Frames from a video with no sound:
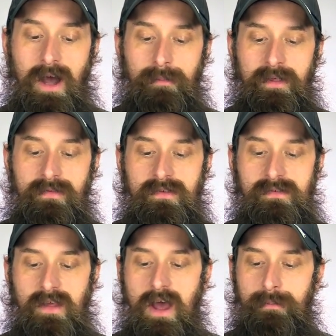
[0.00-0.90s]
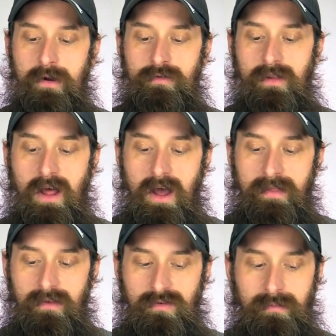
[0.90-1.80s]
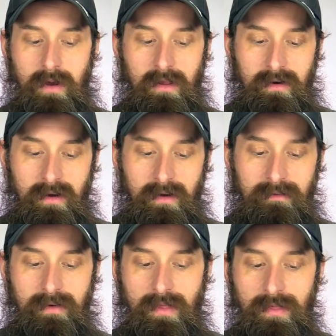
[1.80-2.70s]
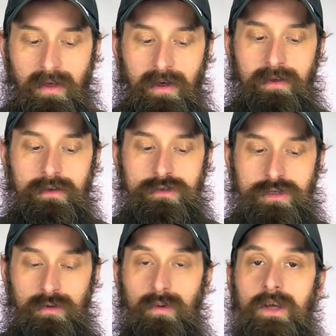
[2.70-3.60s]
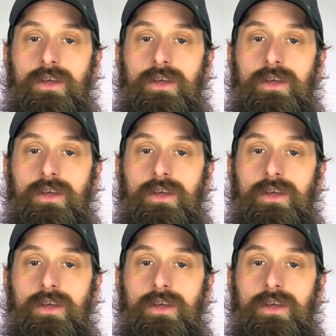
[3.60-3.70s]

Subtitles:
I believe this is a high pressure line, the smaller of the two.